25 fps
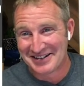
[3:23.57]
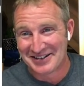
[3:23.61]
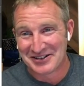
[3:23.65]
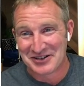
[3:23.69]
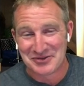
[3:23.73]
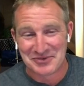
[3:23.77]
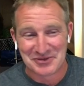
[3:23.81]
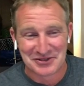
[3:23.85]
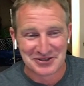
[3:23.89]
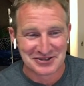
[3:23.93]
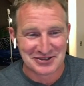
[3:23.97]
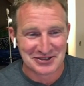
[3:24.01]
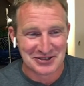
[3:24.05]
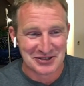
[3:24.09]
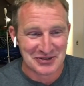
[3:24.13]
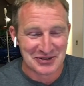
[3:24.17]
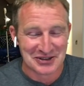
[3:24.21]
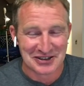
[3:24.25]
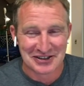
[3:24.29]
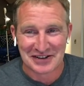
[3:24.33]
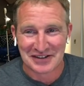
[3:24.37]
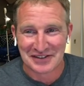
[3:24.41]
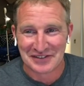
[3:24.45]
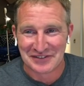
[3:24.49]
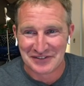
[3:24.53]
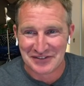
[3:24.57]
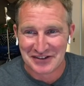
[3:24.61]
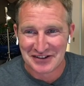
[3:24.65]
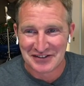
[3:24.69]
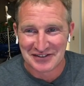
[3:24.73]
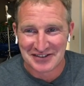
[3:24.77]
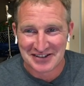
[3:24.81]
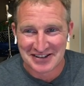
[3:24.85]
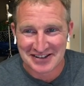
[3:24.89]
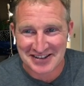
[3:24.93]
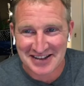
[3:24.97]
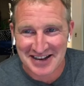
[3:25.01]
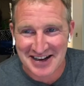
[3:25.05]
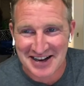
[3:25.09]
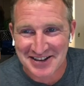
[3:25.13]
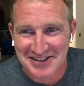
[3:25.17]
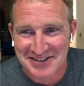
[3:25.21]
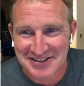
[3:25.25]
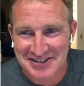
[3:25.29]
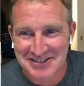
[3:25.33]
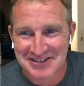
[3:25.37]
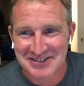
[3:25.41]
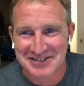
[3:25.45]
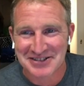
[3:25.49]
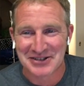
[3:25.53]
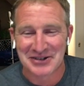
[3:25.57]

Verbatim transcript: I got almost 250,000.